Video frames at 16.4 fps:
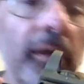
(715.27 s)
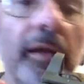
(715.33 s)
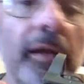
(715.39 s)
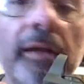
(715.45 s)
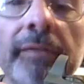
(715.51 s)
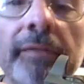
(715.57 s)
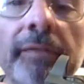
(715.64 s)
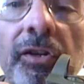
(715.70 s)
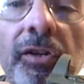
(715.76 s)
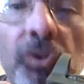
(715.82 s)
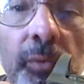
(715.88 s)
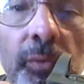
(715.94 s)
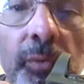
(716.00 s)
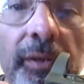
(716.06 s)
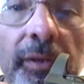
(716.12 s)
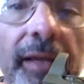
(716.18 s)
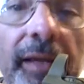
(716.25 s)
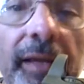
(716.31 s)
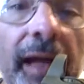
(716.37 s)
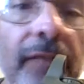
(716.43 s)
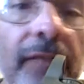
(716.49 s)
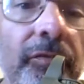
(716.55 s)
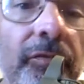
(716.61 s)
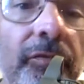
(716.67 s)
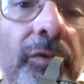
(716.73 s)
unless you really
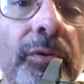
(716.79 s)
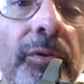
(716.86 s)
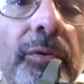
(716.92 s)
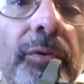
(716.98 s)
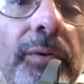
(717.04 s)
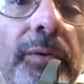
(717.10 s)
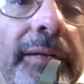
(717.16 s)
have to.